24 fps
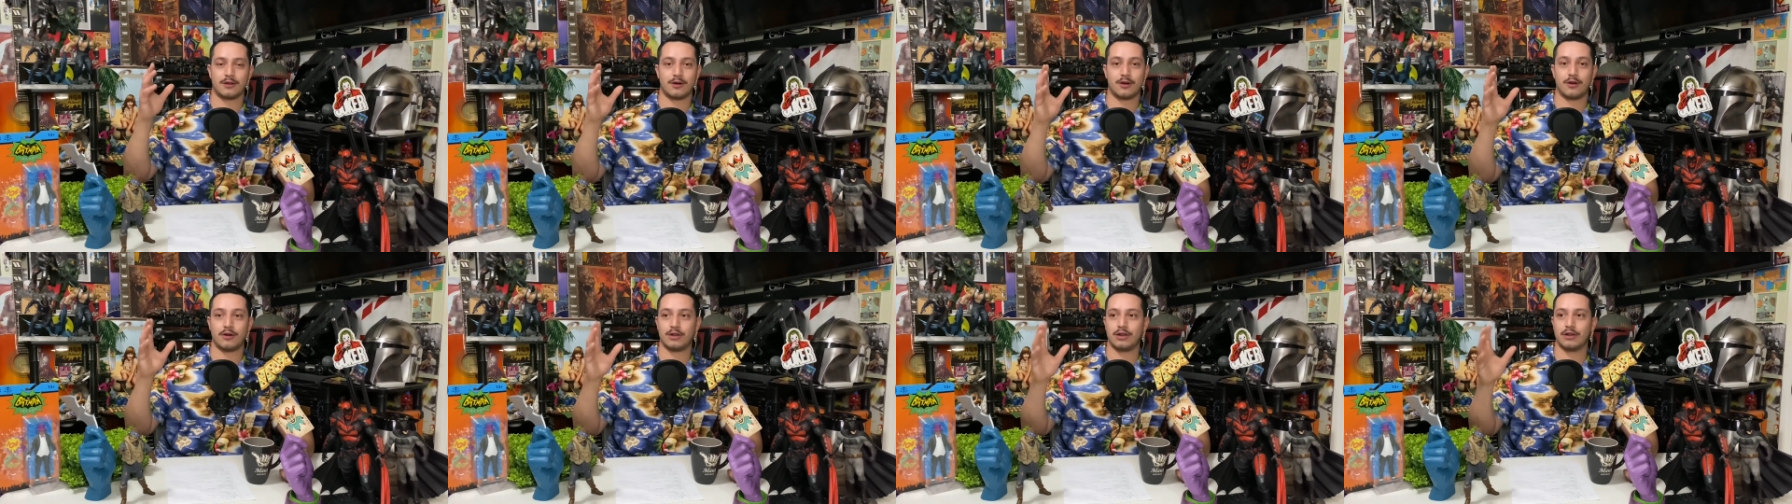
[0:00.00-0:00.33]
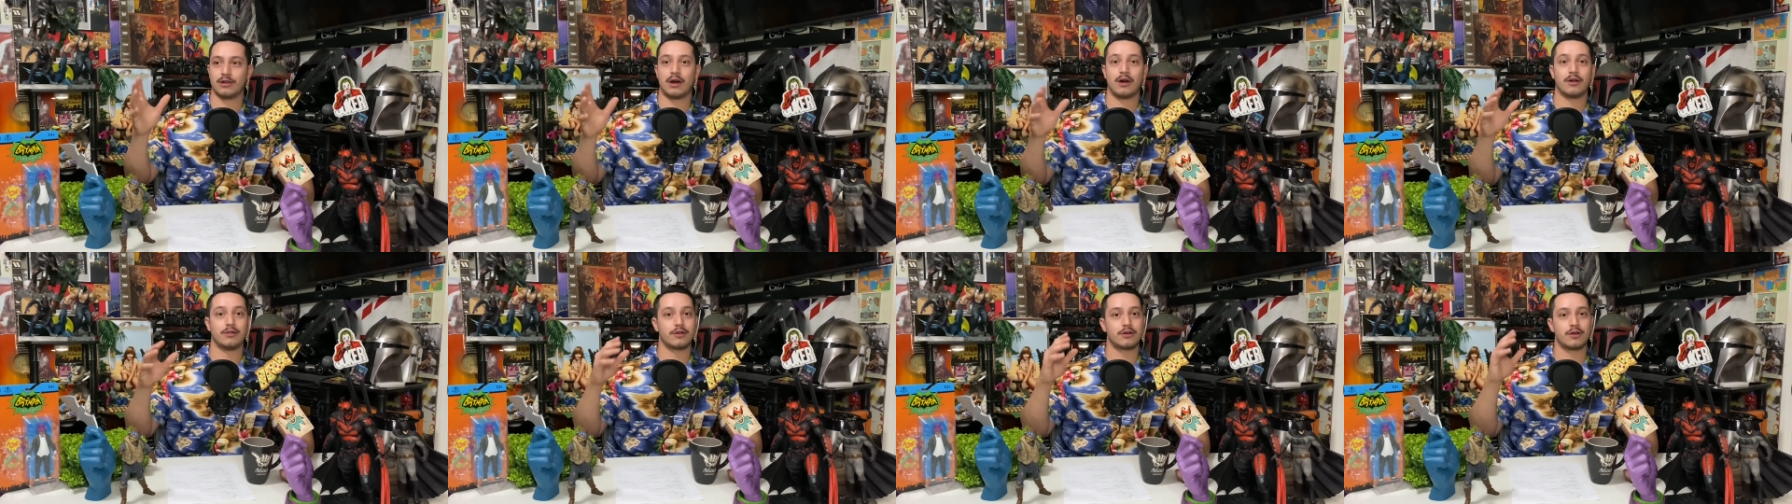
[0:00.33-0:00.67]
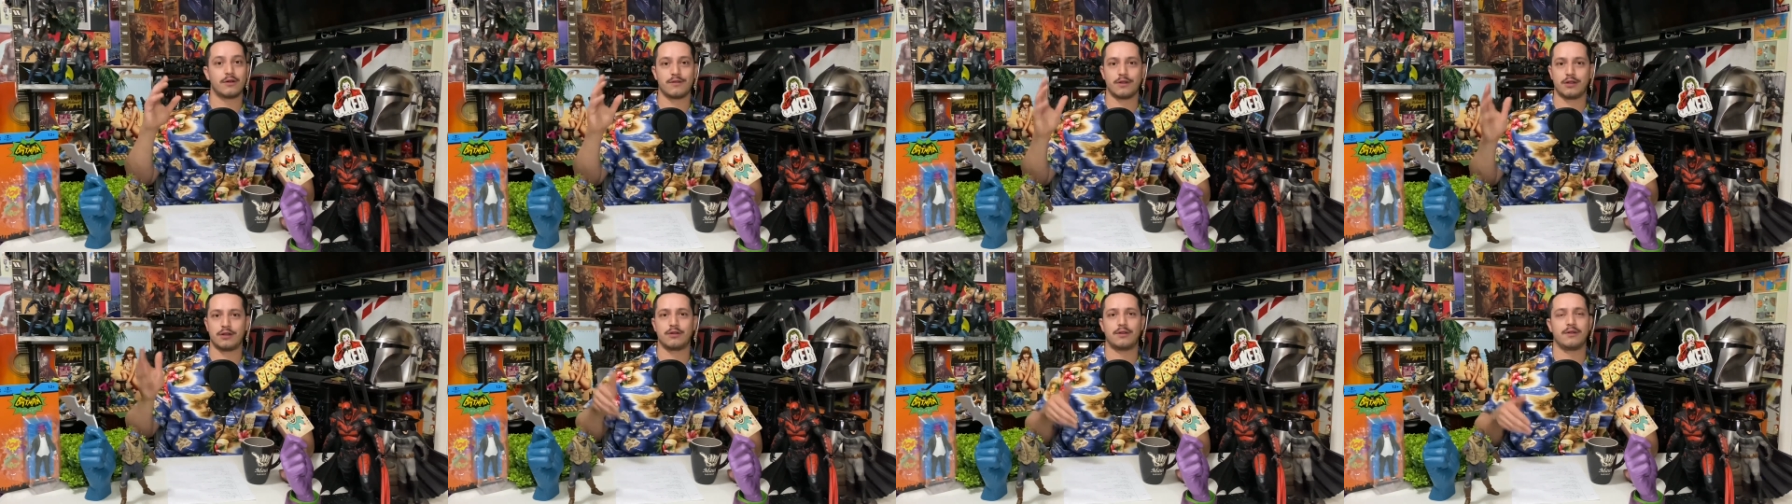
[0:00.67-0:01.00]
oh, you know, I'll look
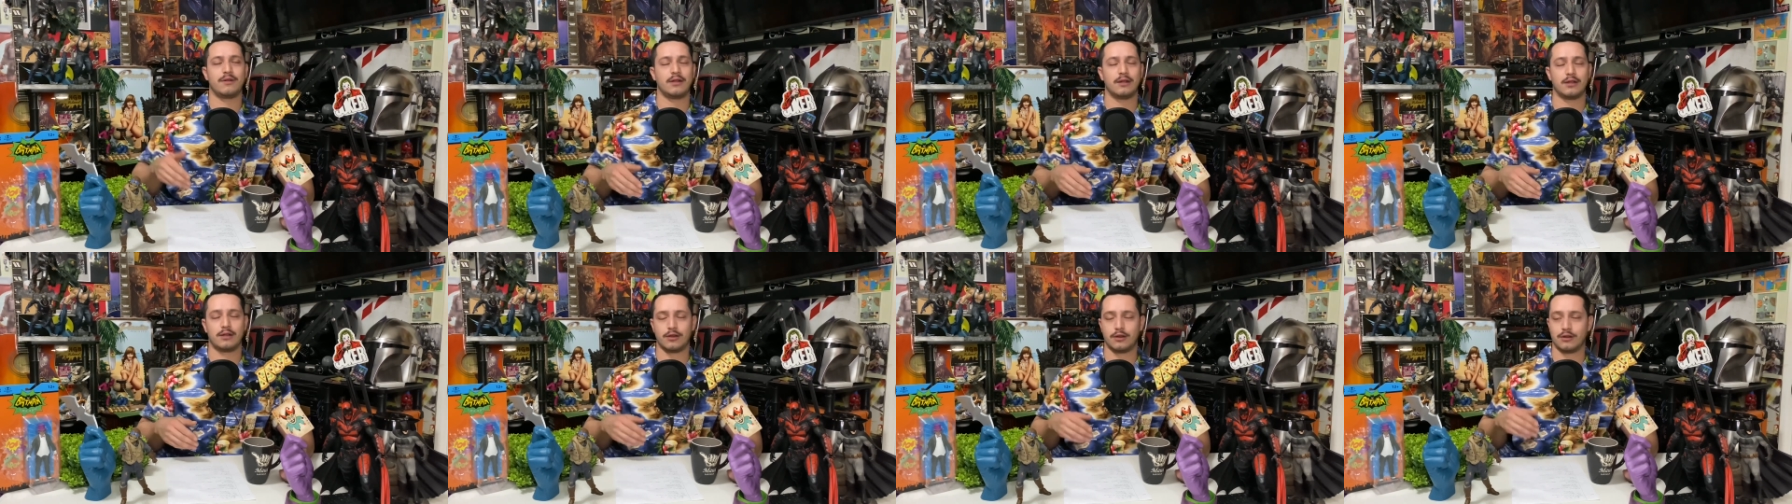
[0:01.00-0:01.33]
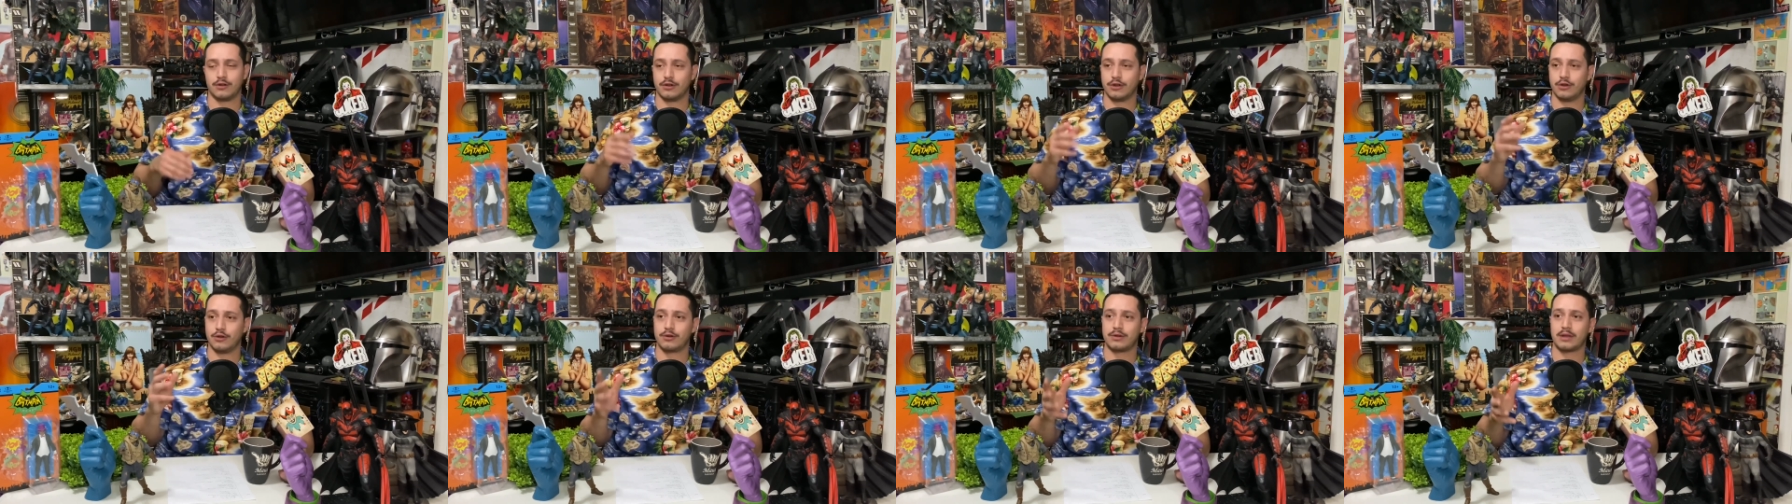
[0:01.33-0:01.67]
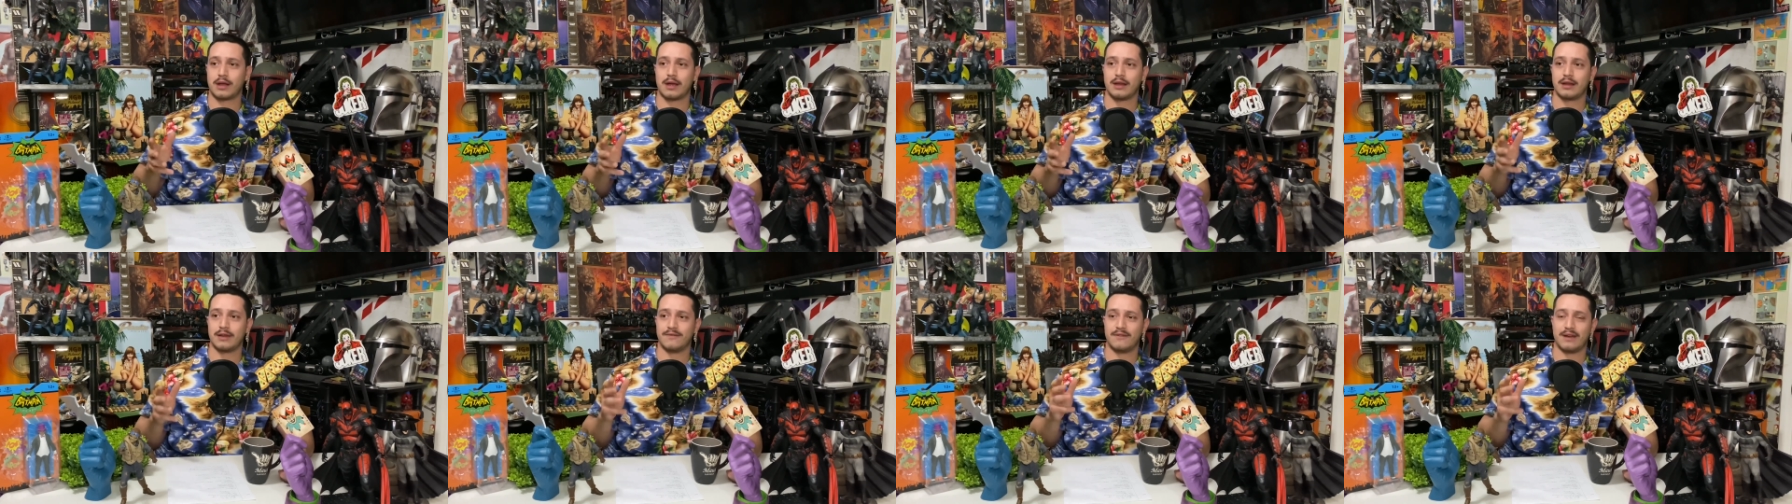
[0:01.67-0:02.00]
over your your new
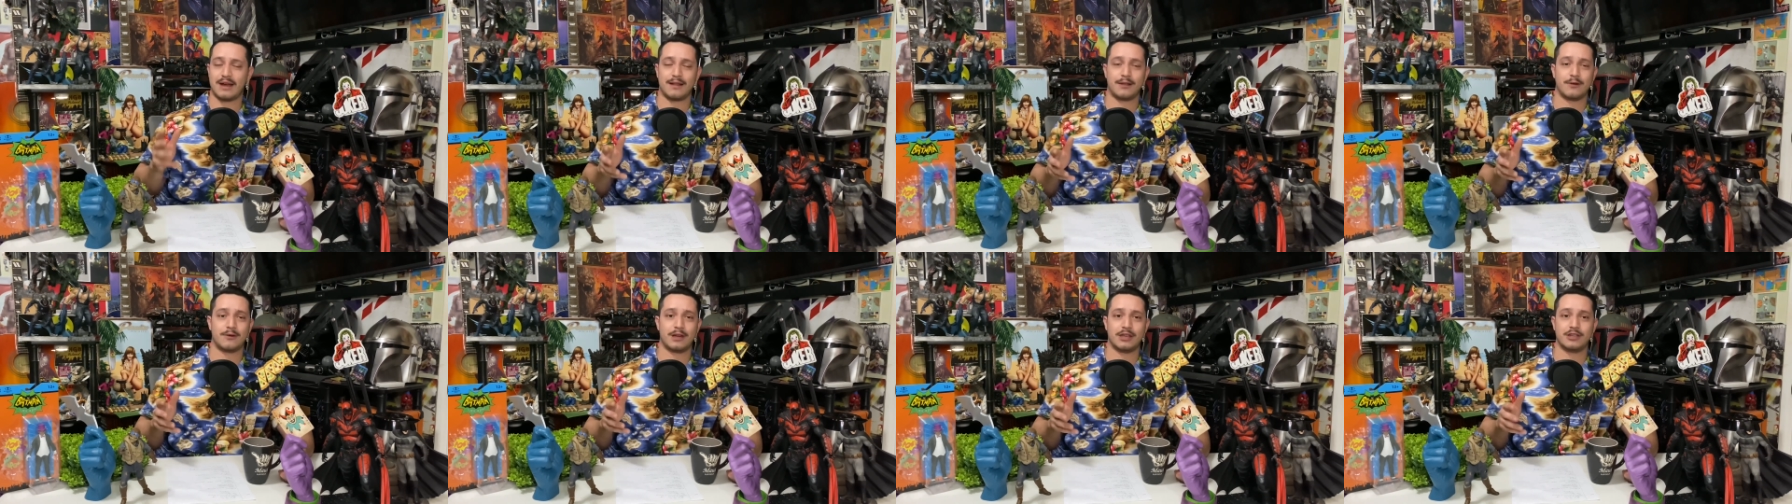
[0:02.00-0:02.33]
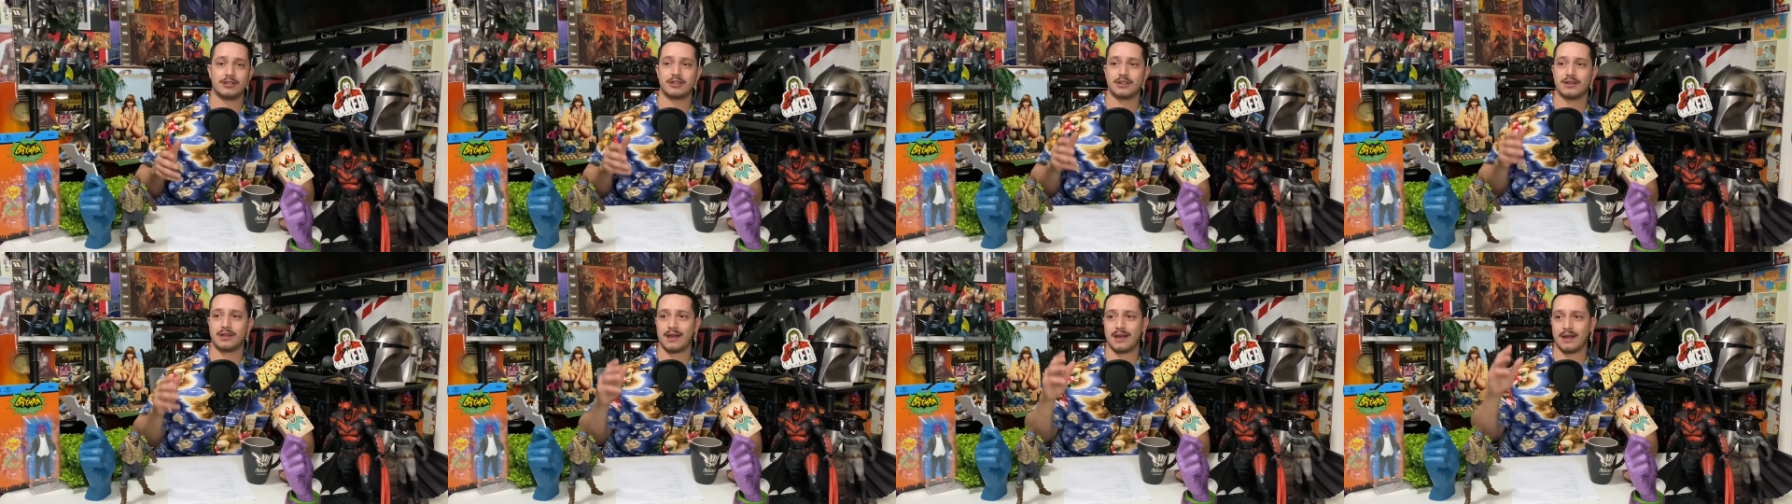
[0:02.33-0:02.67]
client evaluation,